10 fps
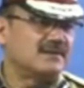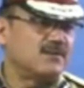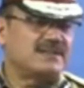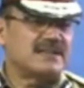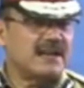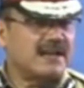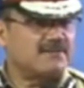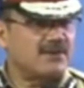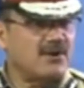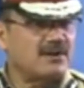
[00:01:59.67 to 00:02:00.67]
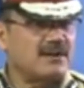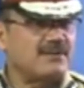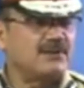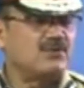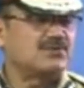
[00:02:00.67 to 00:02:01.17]
which again brought a
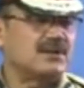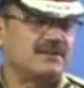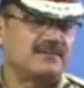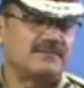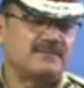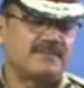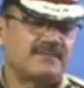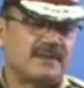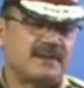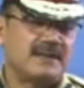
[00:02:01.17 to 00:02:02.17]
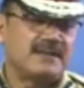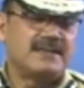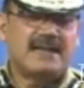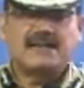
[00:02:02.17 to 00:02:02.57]
revolution in the